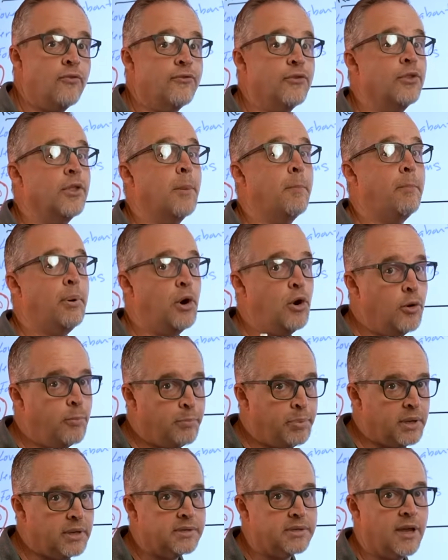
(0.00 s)
for the
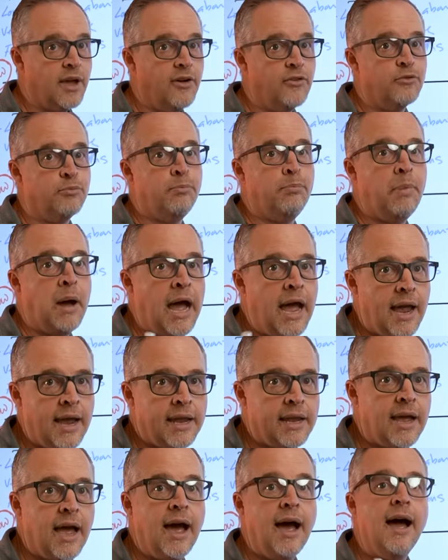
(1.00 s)
purpose of
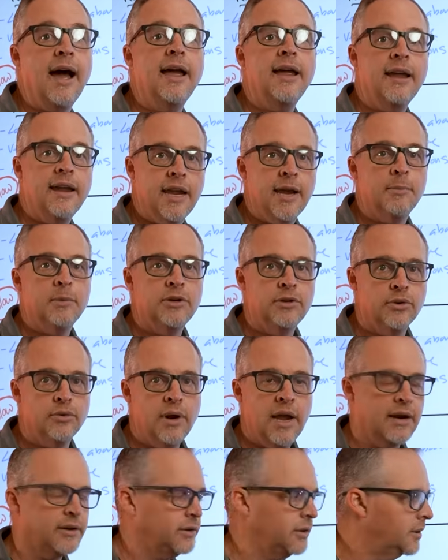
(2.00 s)
buying. I am a
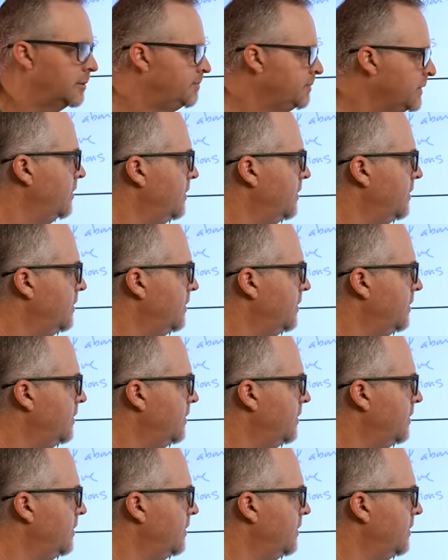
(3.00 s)
director.